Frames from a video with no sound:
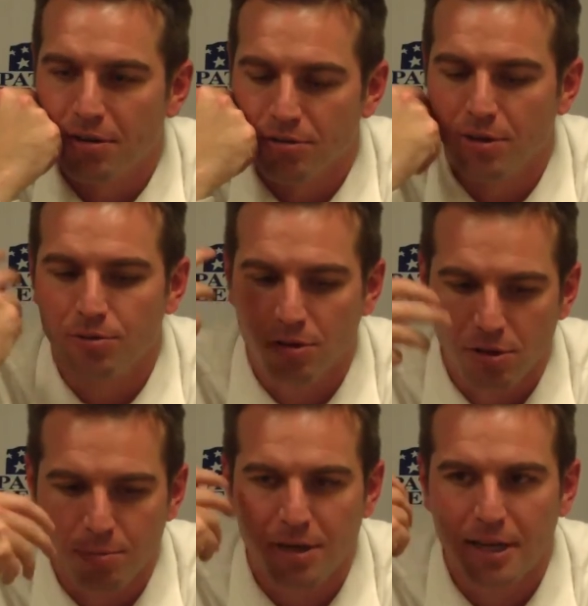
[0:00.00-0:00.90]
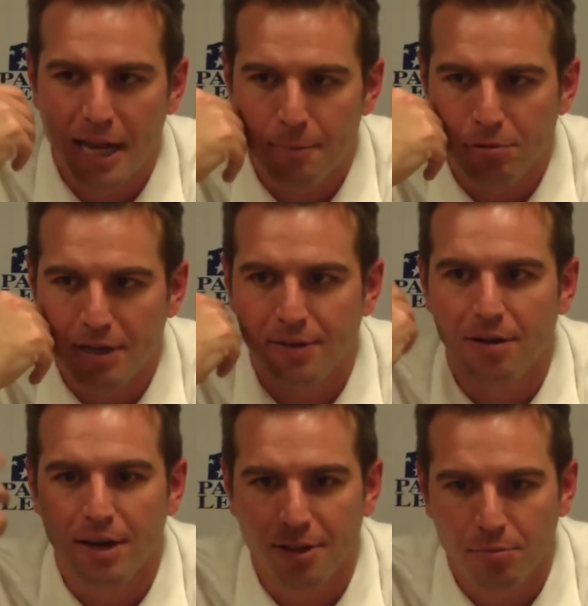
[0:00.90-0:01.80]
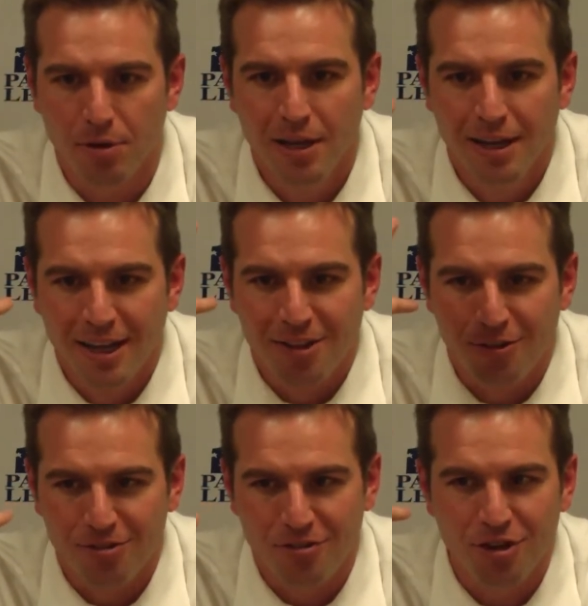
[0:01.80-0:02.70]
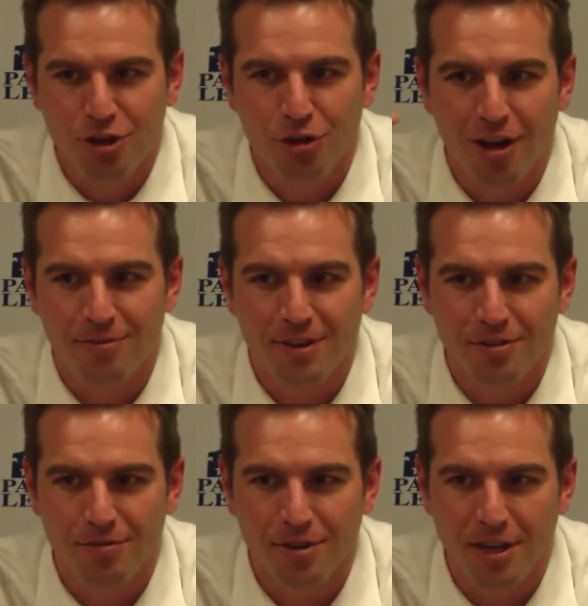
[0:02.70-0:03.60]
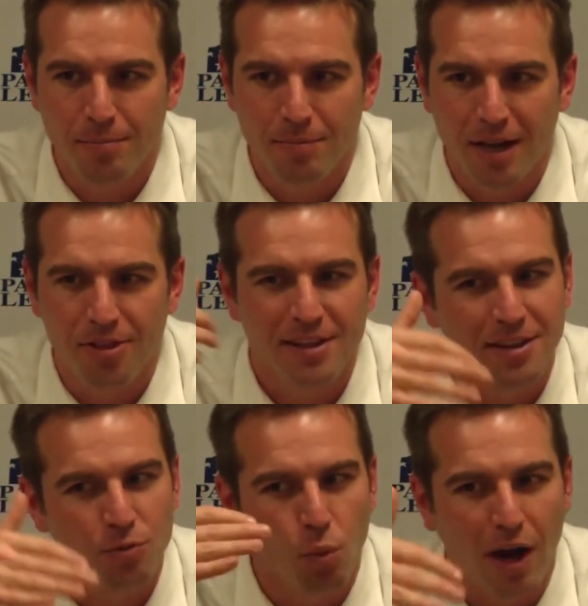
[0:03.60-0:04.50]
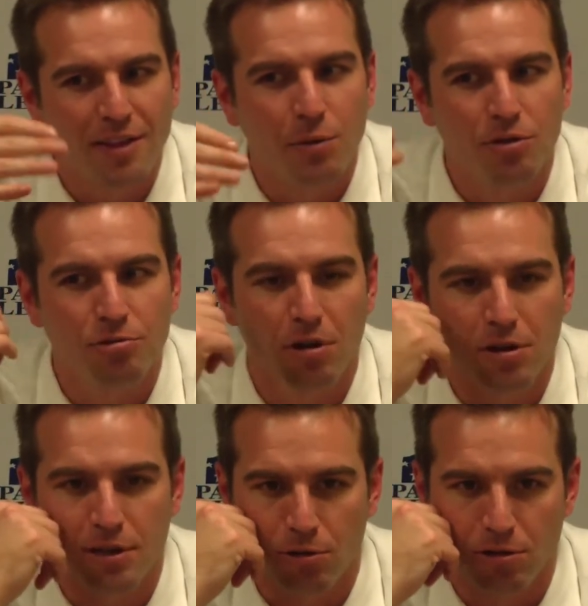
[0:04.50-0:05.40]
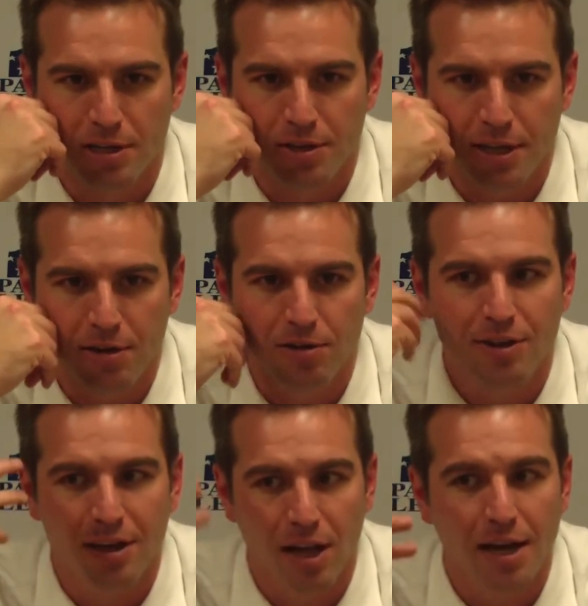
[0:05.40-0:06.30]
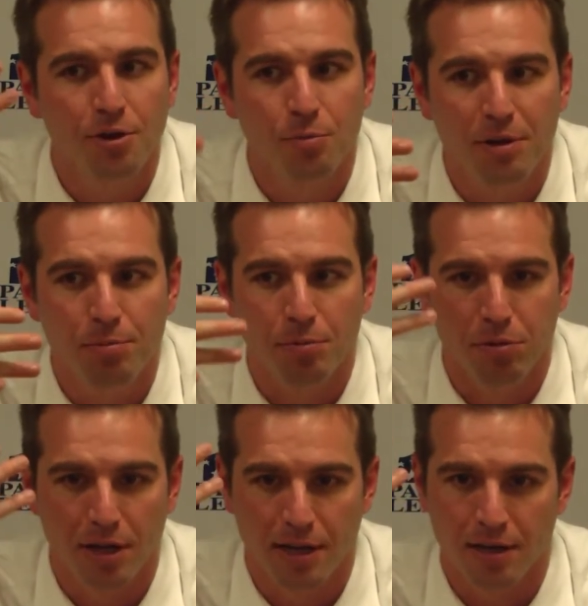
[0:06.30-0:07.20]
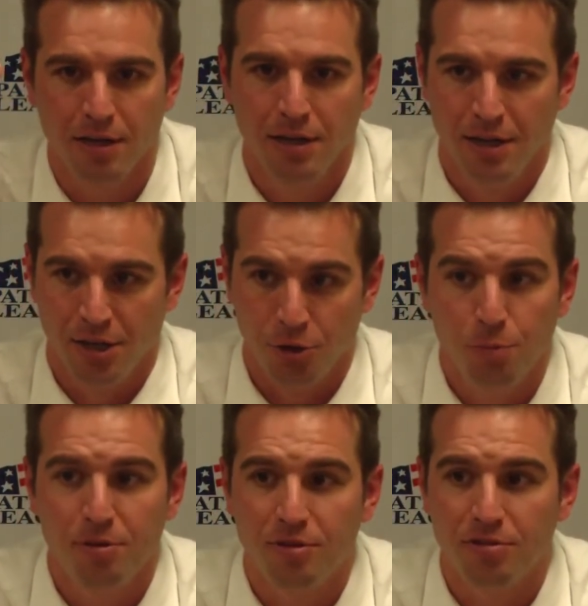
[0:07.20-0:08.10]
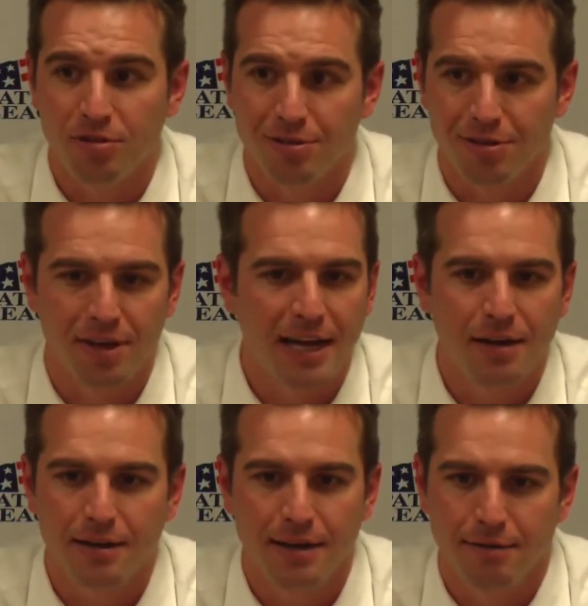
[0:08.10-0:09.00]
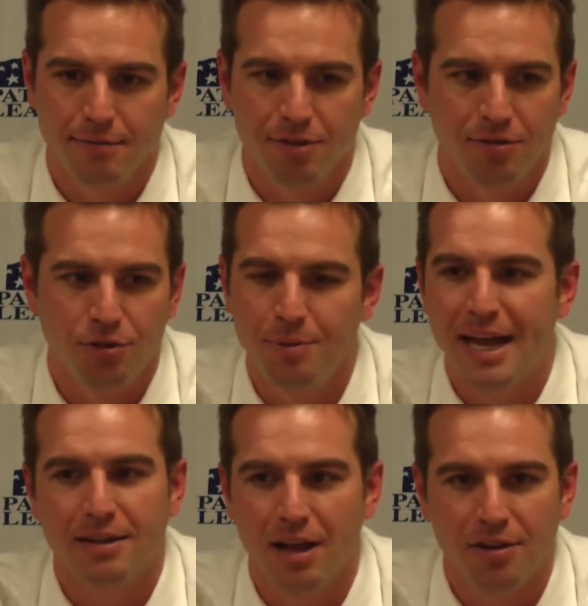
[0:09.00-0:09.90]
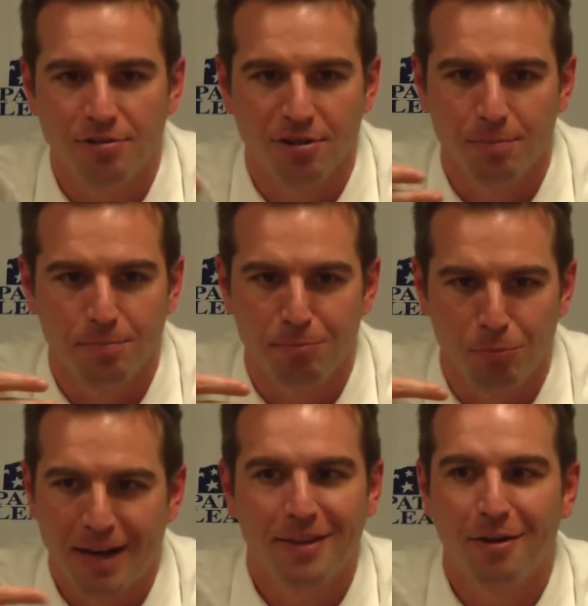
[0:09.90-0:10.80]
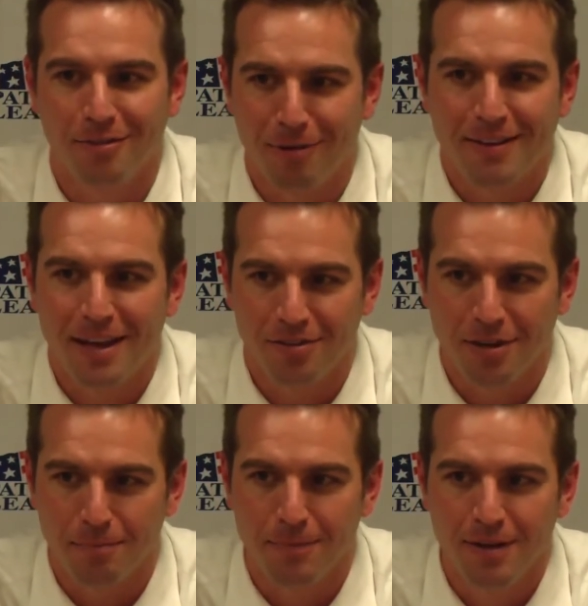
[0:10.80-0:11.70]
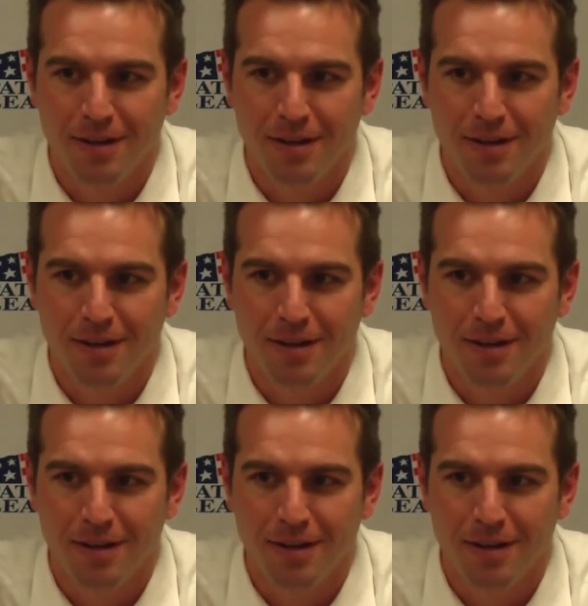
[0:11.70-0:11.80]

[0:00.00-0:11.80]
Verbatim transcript: year. So that was a little bit of the game plan there. Get the, they're such a good offensive team. I think that's why they were struggling early in the year. Is they had a lot of new people playing new positions. Ladain, you know, Dumiak last year ran that ran that team